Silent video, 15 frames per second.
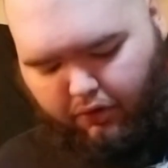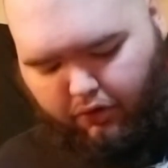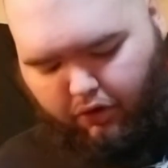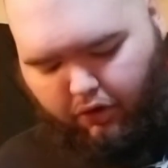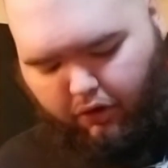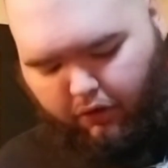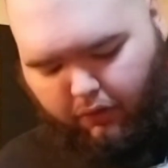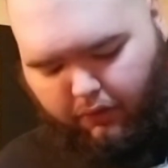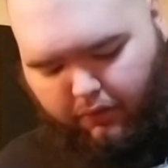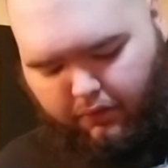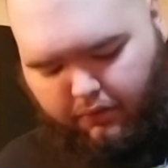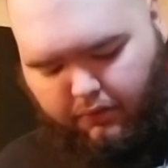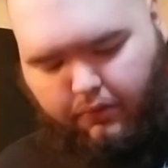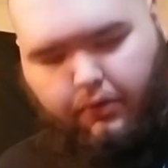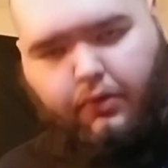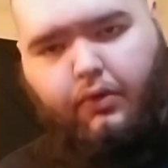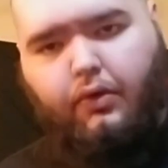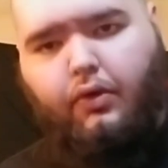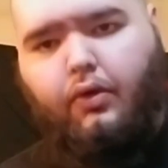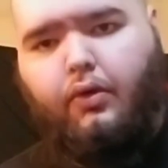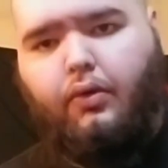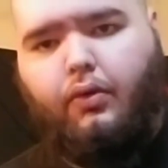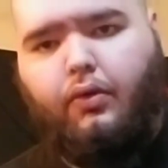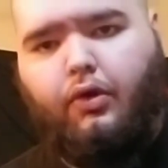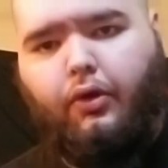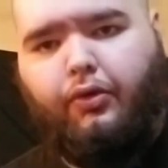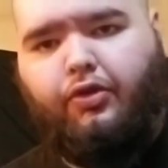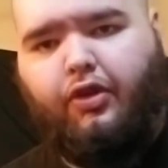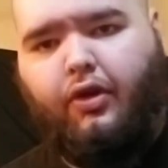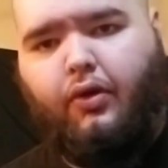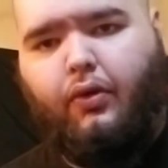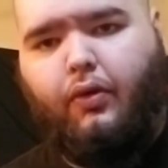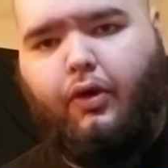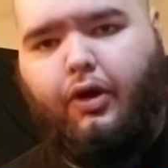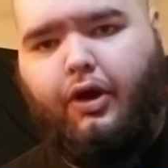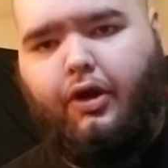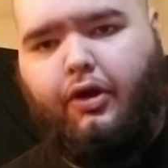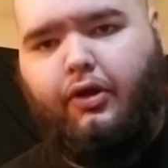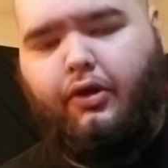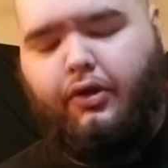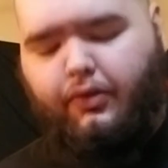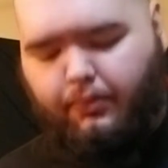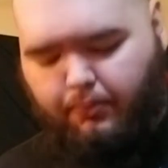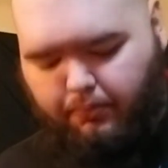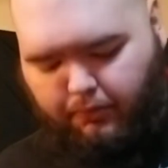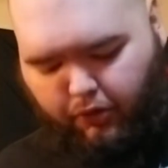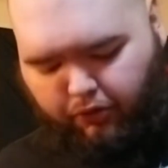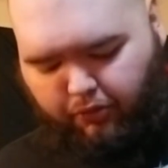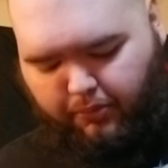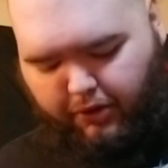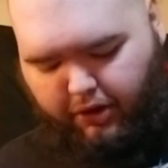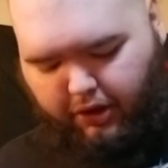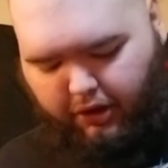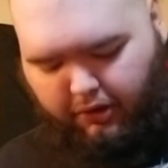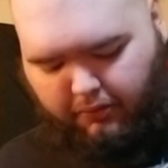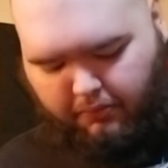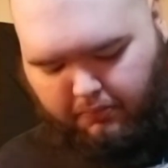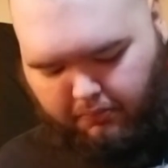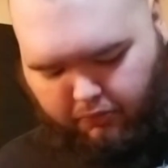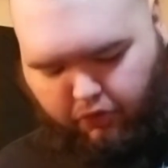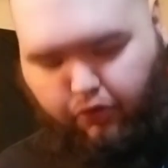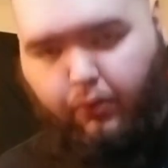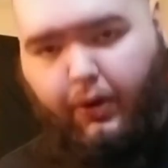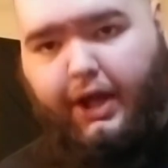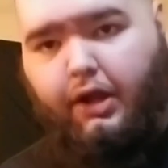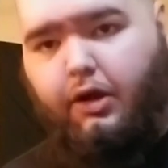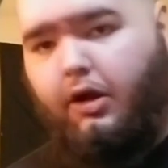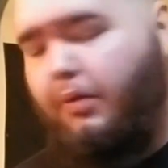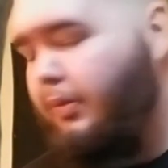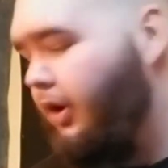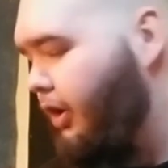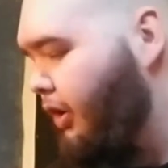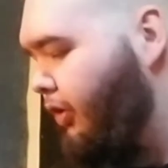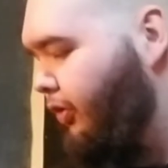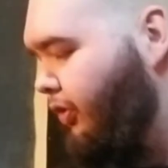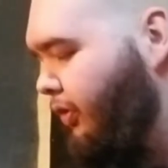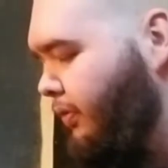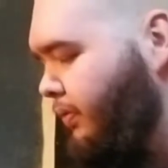no single coil, no splitting, just regular humbuckers.